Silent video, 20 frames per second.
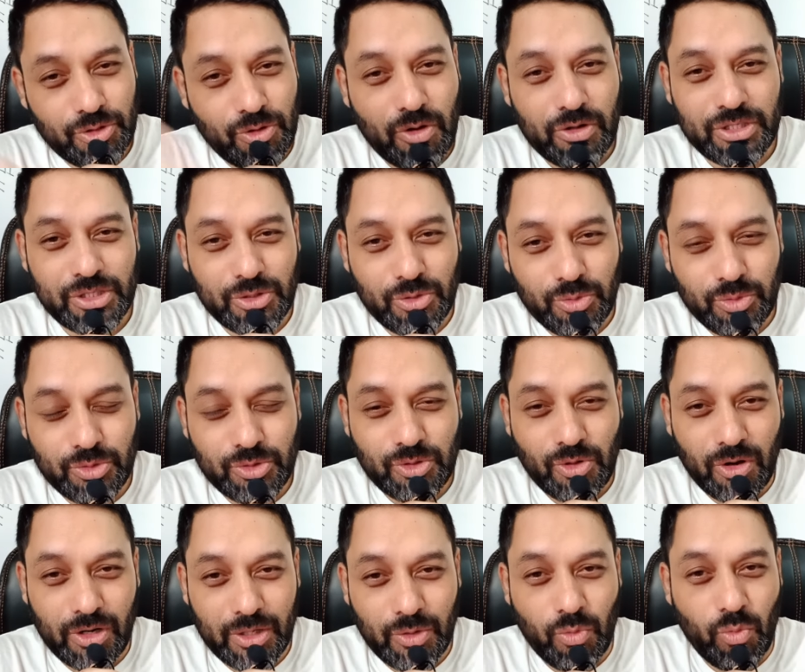not use
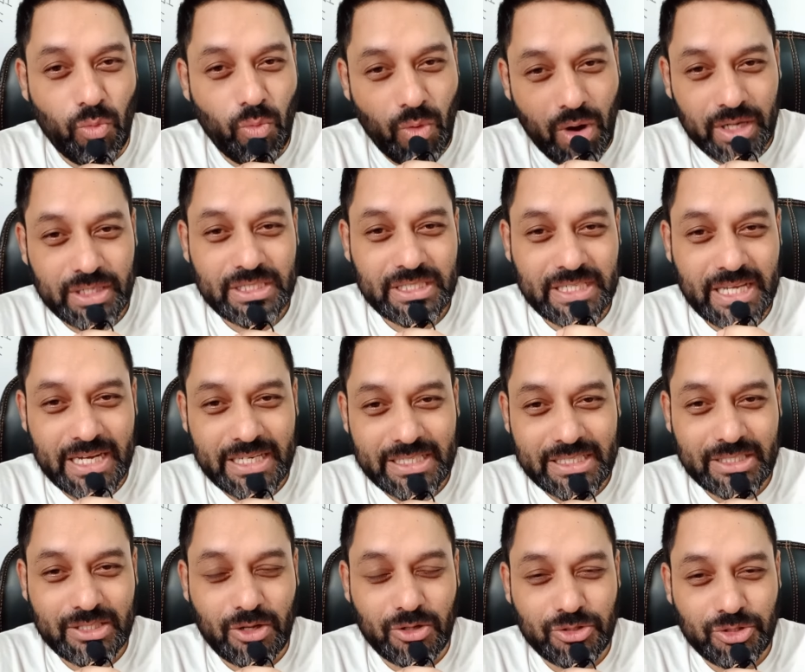only one
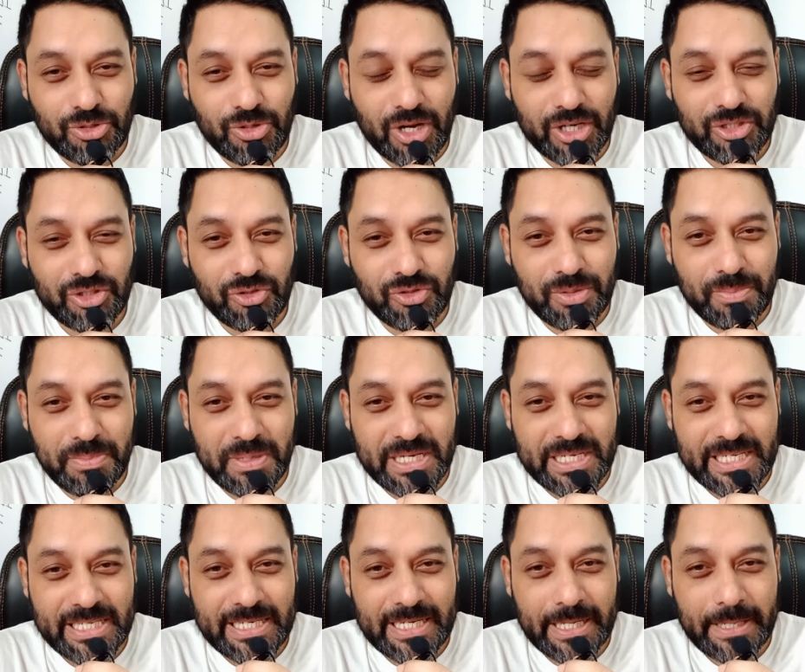sentence construction
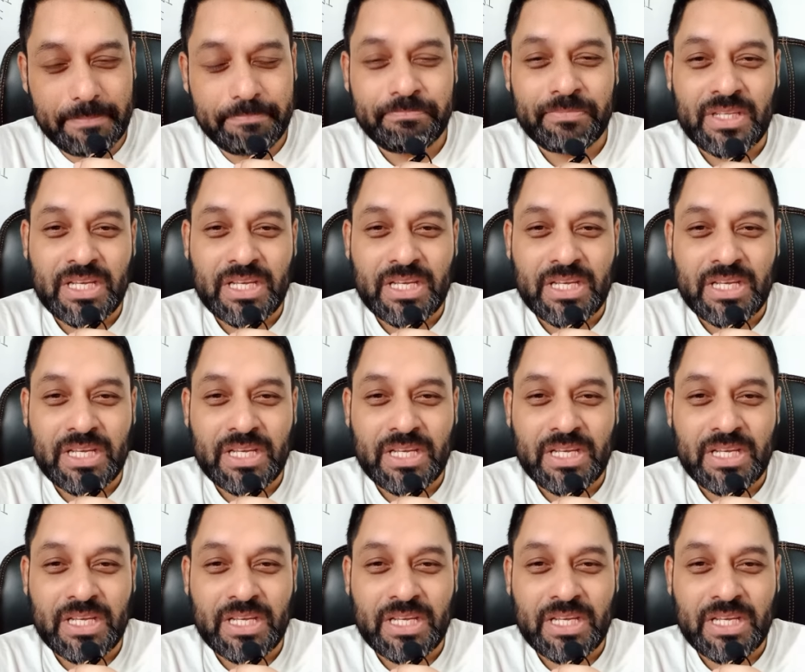repeatedly.